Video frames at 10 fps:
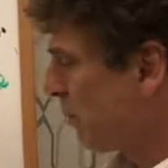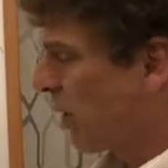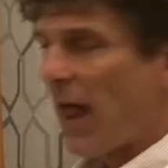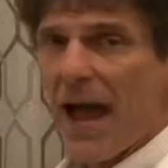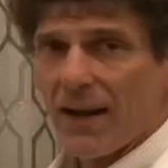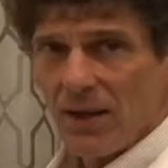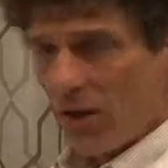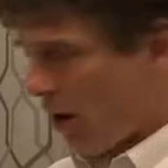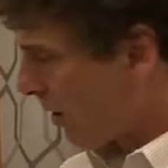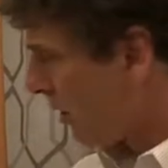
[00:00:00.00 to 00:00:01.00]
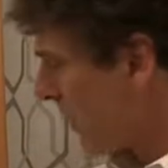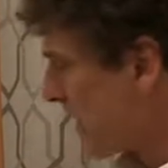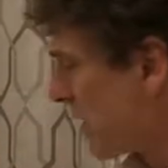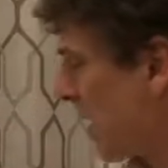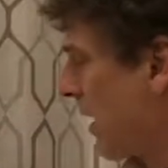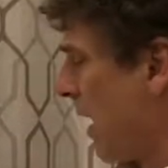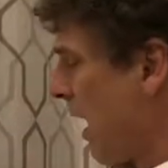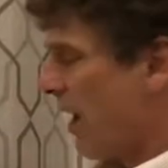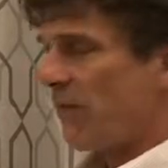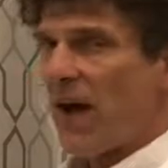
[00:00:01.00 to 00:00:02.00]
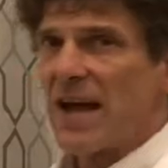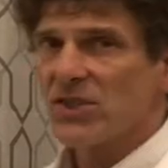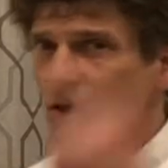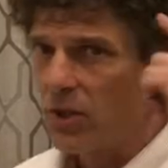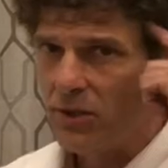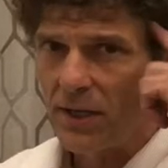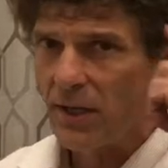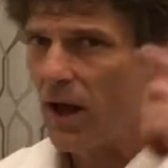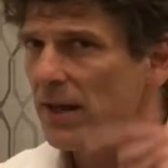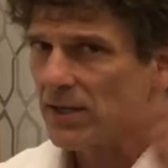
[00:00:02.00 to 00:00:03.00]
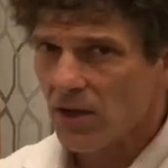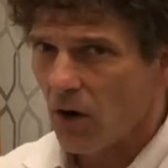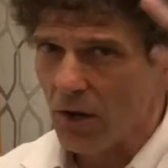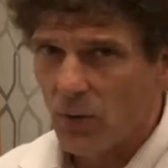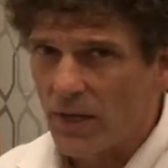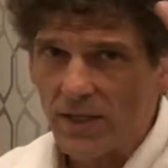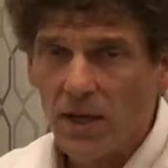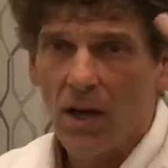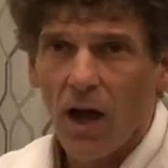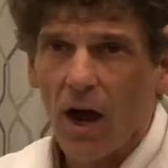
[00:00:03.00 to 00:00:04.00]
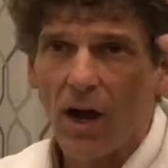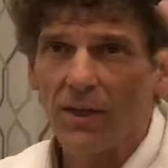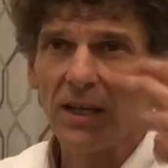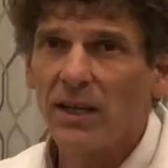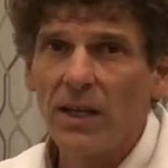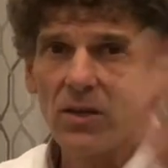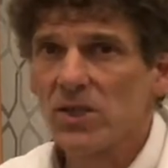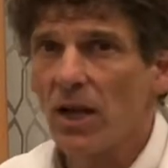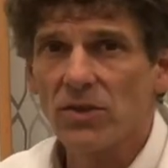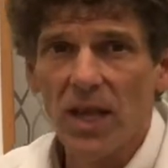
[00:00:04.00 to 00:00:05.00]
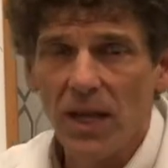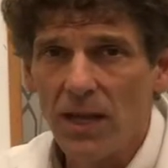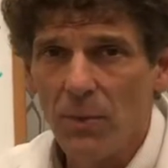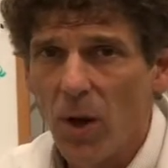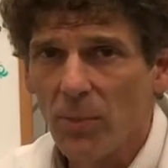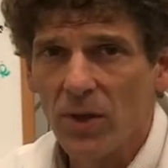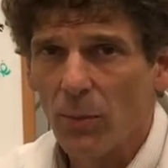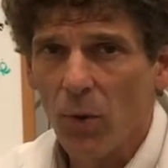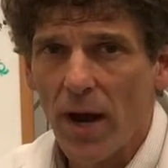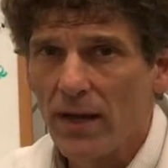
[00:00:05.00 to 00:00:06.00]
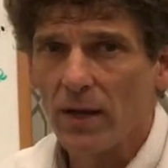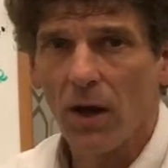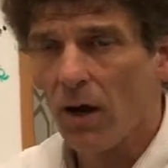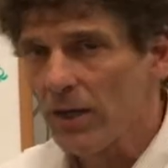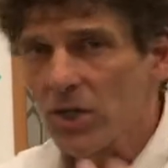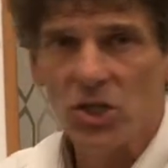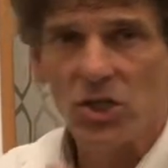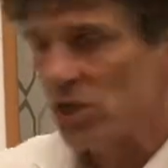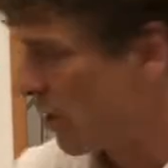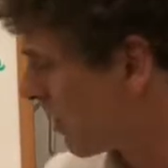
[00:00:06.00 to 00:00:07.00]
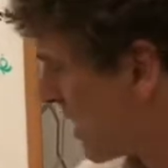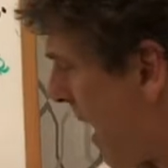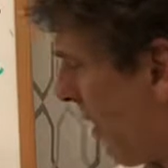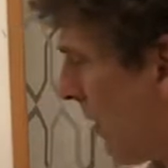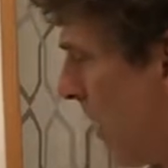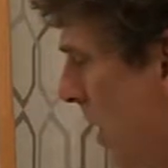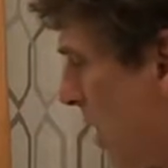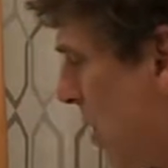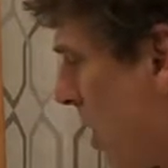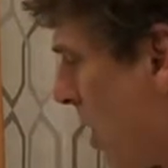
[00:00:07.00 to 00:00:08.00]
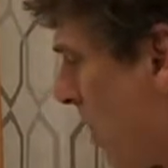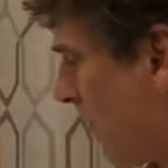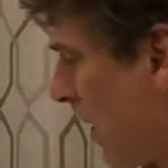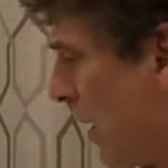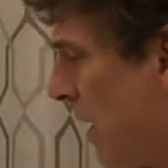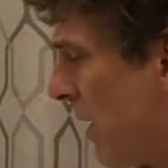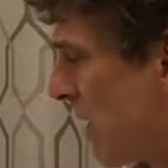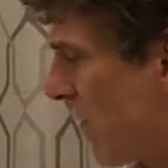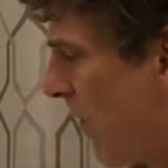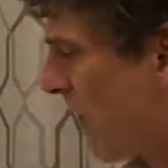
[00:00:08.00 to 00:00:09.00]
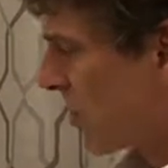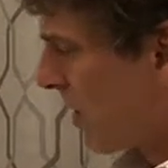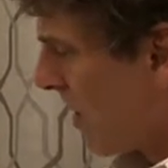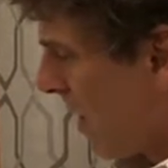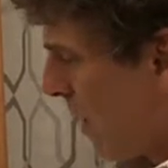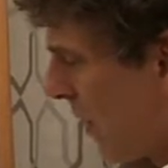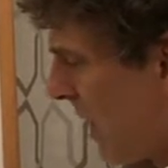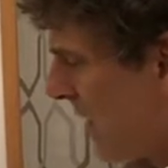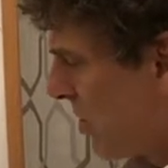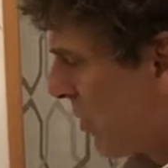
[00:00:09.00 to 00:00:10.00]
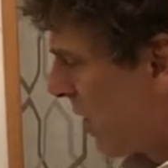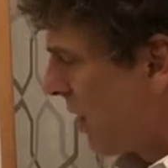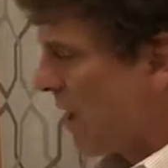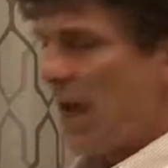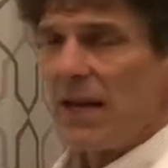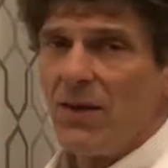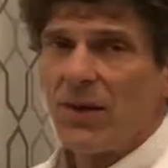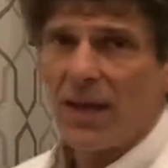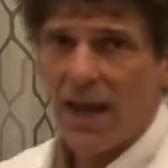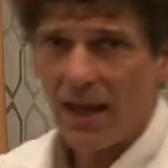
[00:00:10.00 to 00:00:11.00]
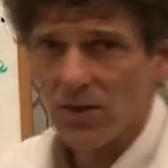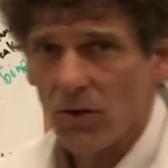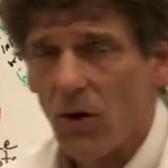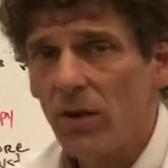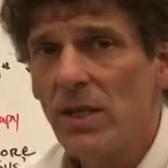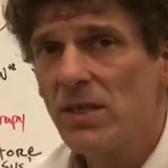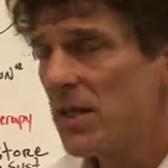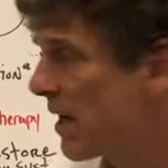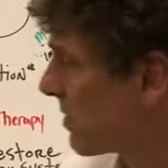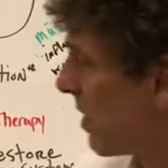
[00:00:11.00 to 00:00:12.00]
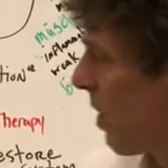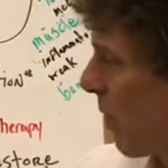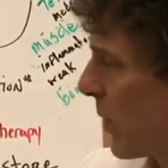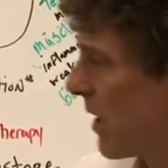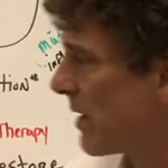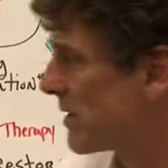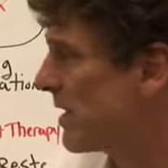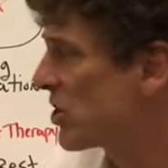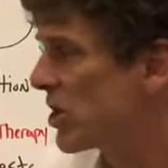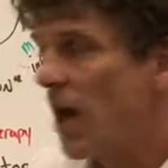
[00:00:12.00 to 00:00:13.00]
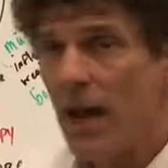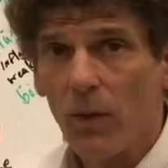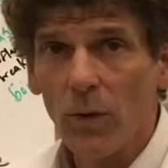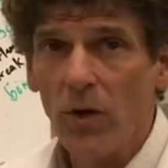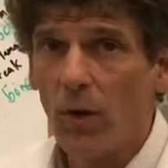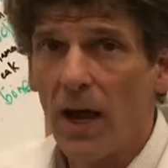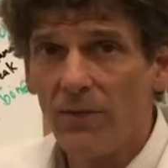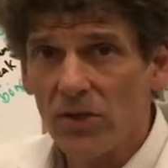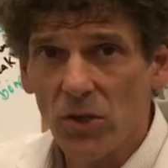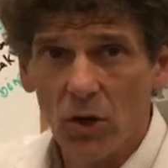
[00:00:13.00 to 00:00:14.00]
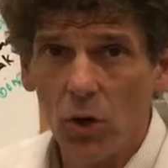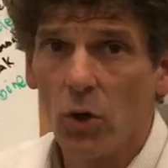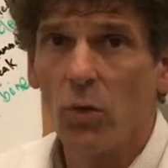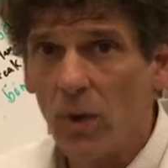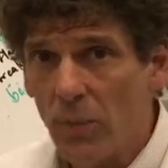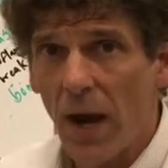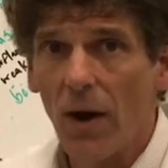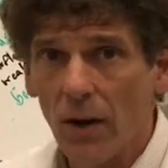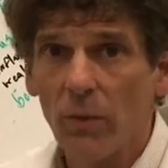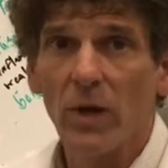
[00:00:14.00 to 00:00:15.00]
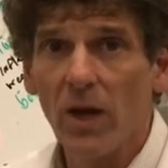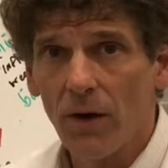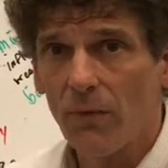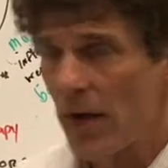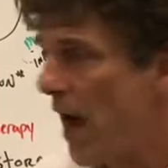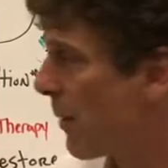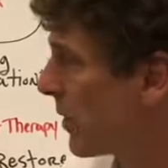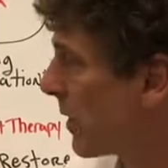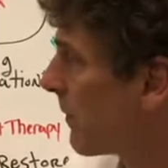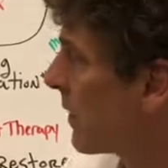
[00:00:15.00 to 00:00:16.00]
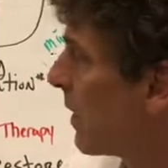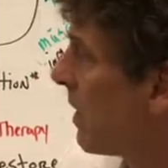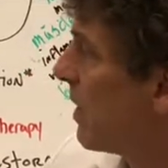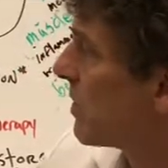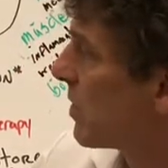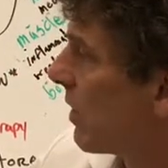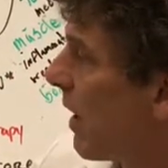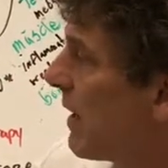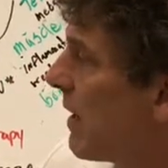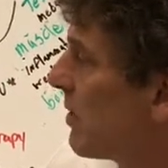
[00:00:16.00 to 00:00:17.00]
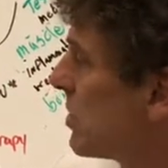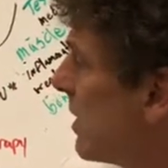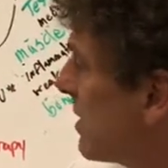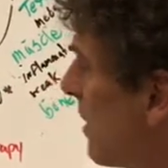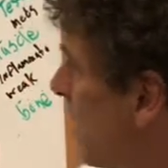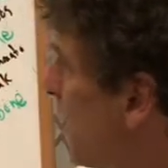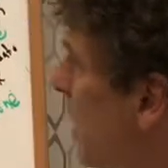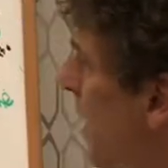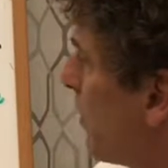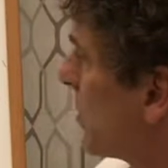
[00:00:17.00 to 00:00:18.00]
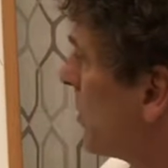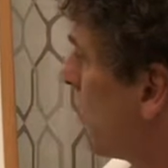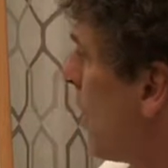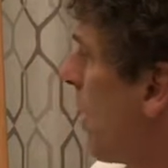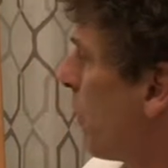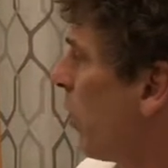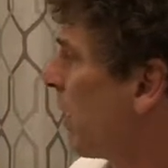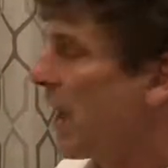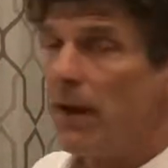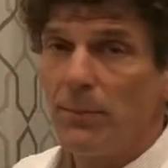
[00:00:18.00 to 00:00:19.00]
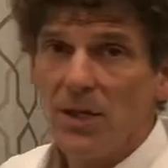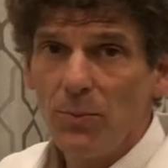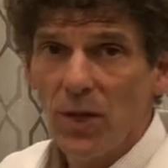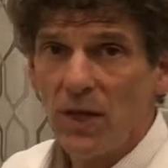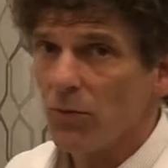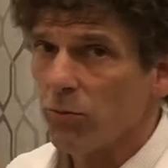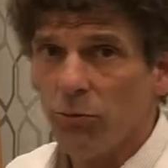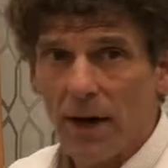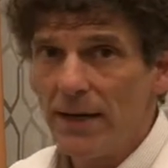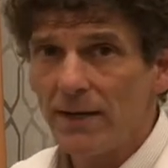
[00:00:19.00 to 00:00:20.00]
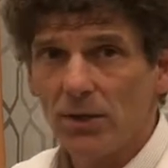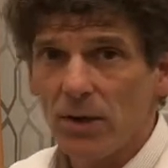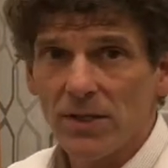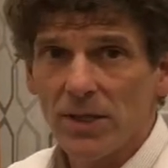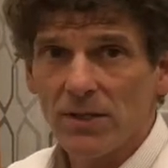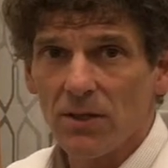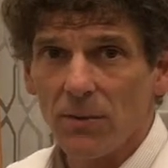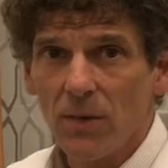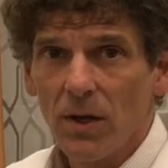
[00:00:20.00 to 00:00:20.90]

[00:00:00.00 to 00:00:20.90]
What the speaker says: plaque in the arteries. Vascular decline as the arteries, the glial cells can't keep up in the brain and cognition slows down. Nerve and dysfunction, but injury and even cancer. All these things are because each night we don't have this good repair and recovery happening. So light energy is going to be able to put ATP right into our system.